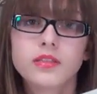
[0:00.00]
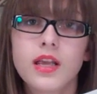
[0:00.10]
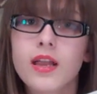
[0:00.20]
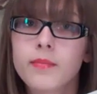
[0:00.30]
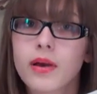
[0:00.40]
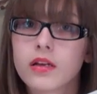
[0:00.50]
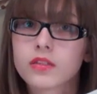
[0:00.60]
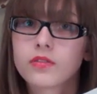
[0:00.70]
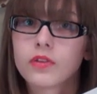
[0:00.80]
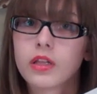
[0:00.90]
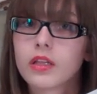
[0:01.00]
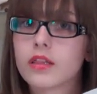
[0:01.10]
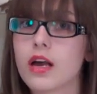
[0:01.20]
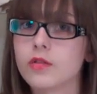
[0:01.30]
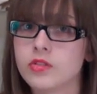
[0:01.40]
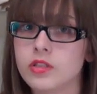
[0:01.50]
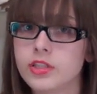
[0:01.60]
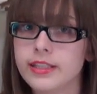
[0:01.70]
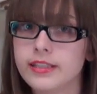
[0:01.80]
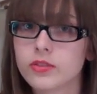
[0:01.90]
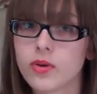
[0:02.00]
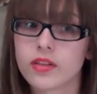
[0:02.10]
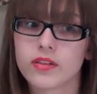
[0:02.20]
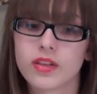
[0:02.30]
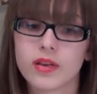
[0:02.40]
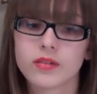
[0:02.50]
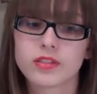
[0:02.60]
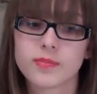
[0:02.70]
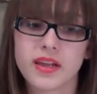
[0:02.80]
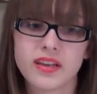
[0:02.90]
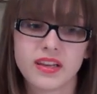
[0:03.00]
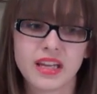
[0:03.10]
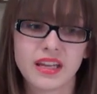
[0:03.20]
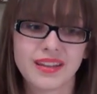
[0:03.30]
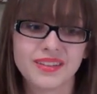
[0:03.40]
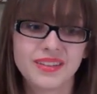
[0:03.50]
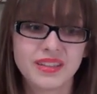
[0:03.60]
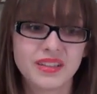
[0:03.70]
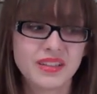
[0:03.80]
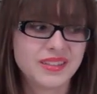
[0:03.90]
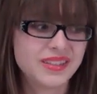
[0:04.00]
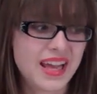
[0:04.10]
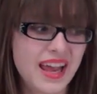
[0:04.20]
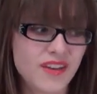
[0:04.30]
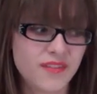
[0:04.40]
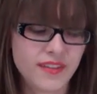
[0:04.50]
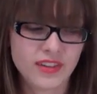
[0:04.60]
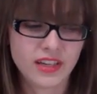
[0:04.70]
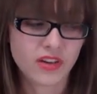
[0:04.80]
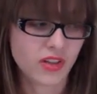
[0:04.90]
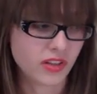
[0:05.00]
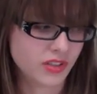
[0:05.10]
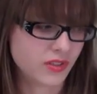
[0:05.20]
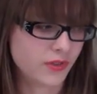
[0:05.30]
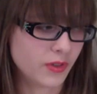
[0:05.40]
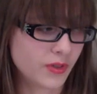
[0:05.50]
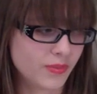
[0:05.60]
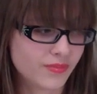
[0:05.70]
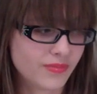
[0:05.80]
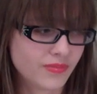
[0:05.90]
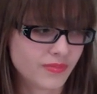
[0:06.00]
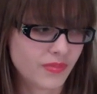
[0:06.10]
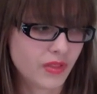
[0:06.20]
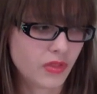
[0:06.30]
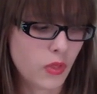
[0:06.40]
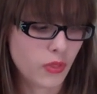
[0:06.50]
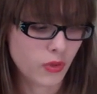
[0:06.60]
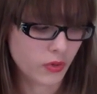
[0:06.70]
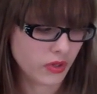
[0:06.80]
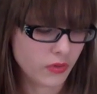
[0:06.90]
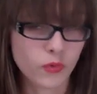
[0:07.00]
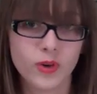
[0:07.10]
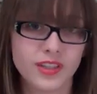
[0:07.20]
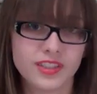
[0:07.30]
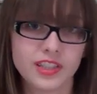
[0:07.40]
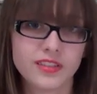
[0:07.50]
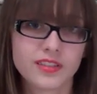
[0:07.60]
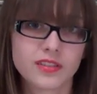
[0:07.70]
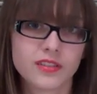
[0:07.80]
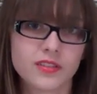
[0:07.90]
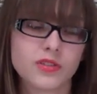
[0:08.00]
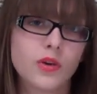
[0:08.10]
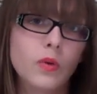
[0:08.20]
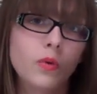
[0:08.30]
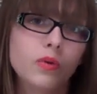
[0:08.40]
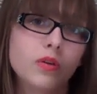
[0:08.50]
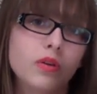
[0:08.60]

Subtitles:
$10 for like 1,000 sheets rather than spending $10, $15 for 30, 40 sheets. So